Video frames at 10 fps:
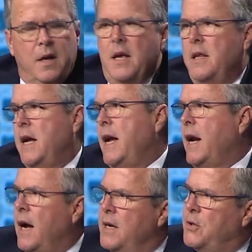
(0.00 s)
They had
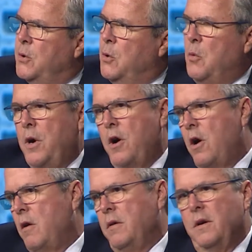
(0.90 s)
a high school
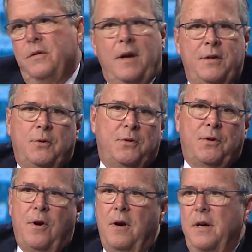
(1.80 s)
where high school
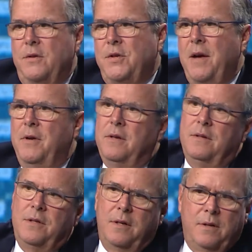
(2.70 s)
started at 7
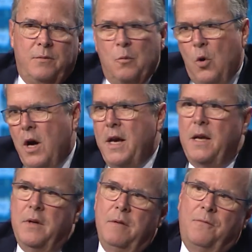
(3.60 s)
to 1
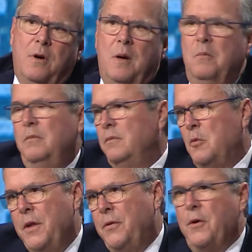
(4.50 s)
and then from
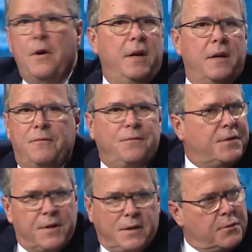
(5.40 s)
1:30 to
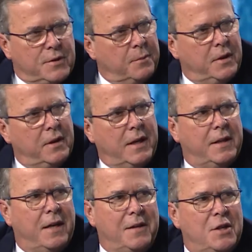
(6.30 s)
6 or something like that. They